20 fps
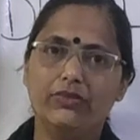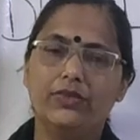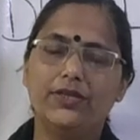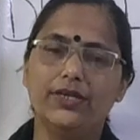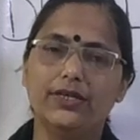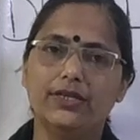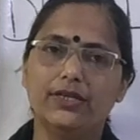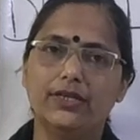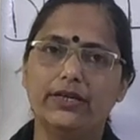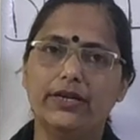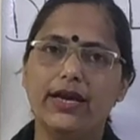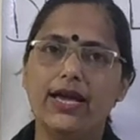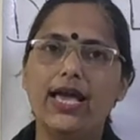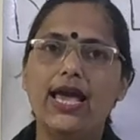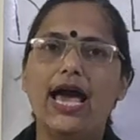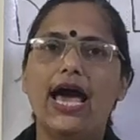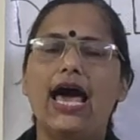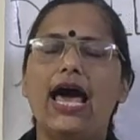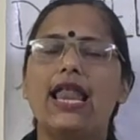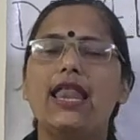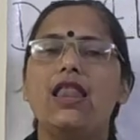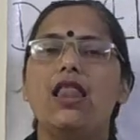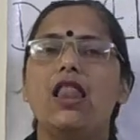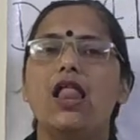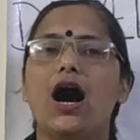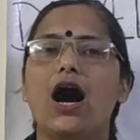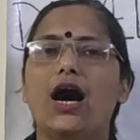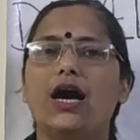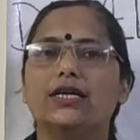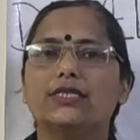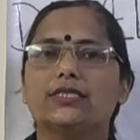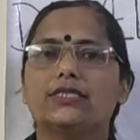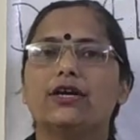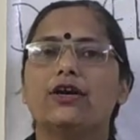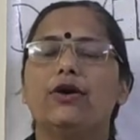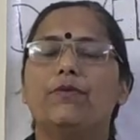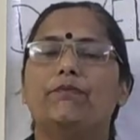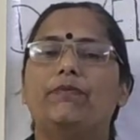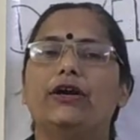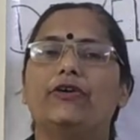Third and last
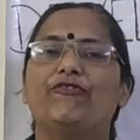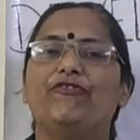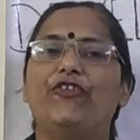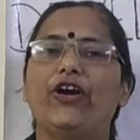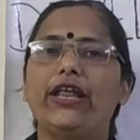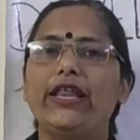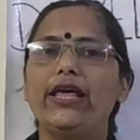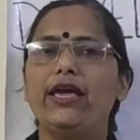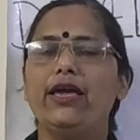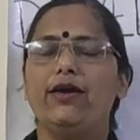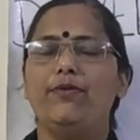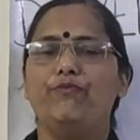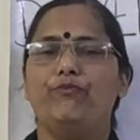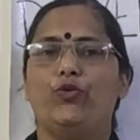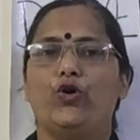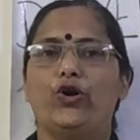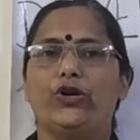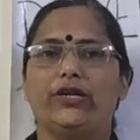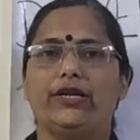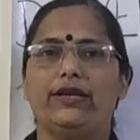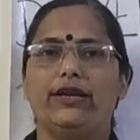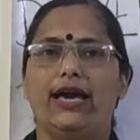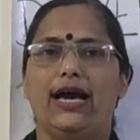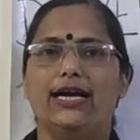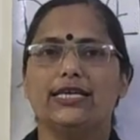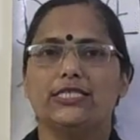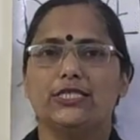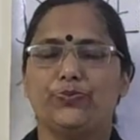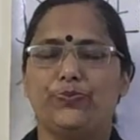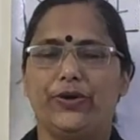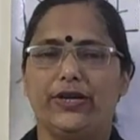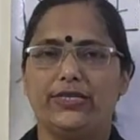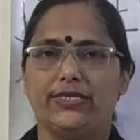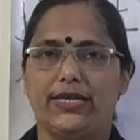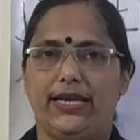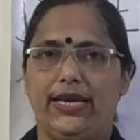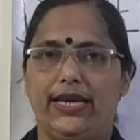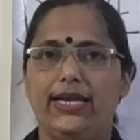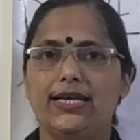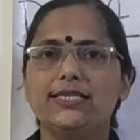but very important
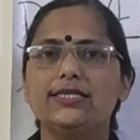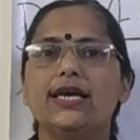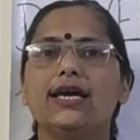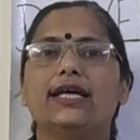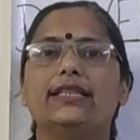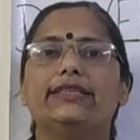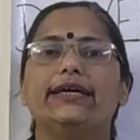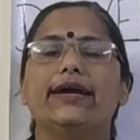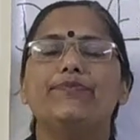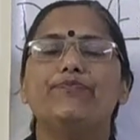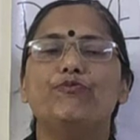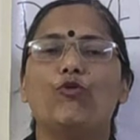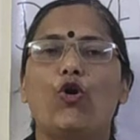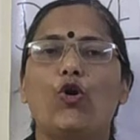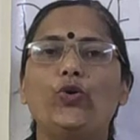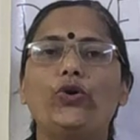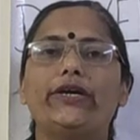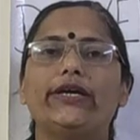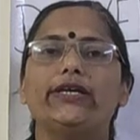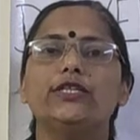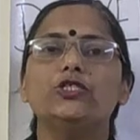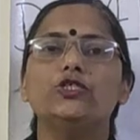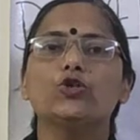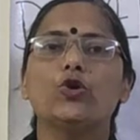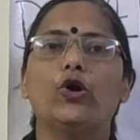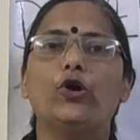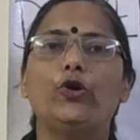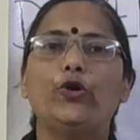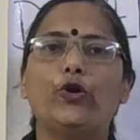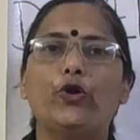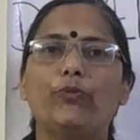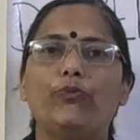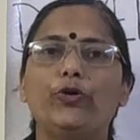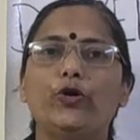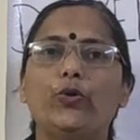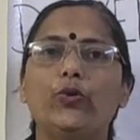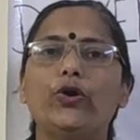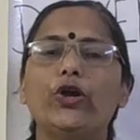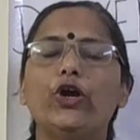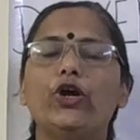aspect is that mountains
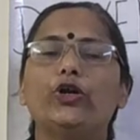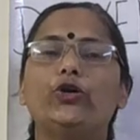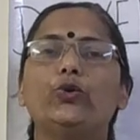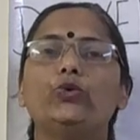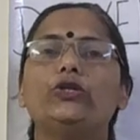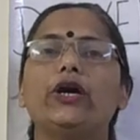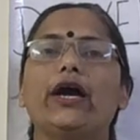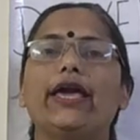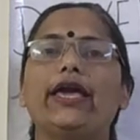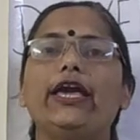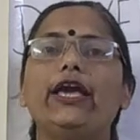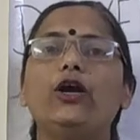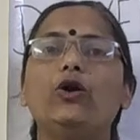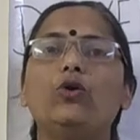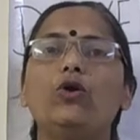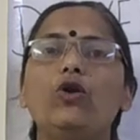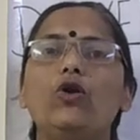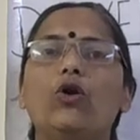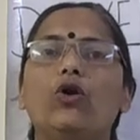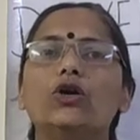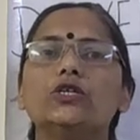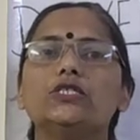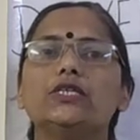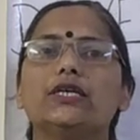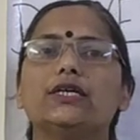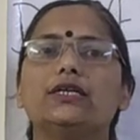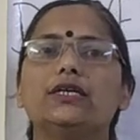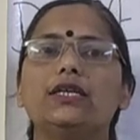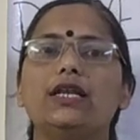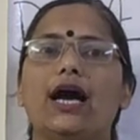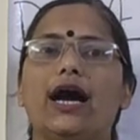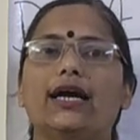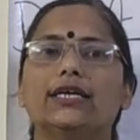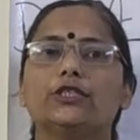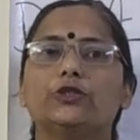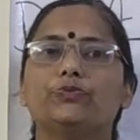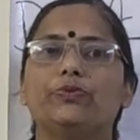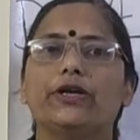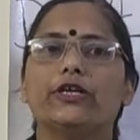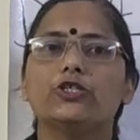contribute to the ecological
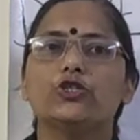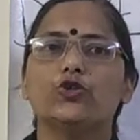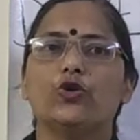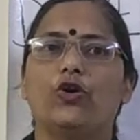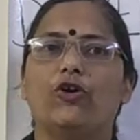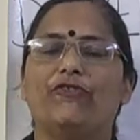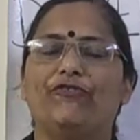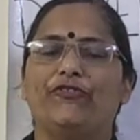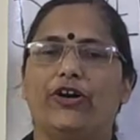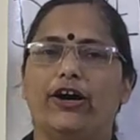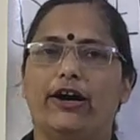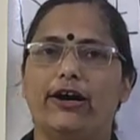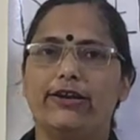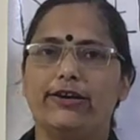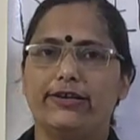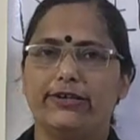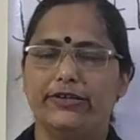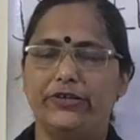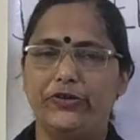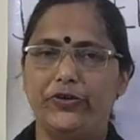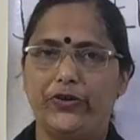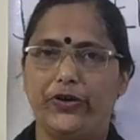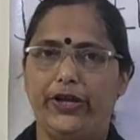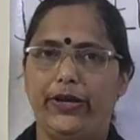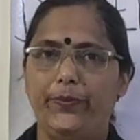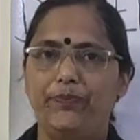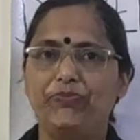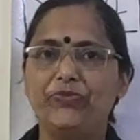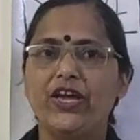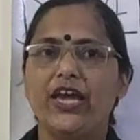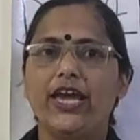aspects of our country.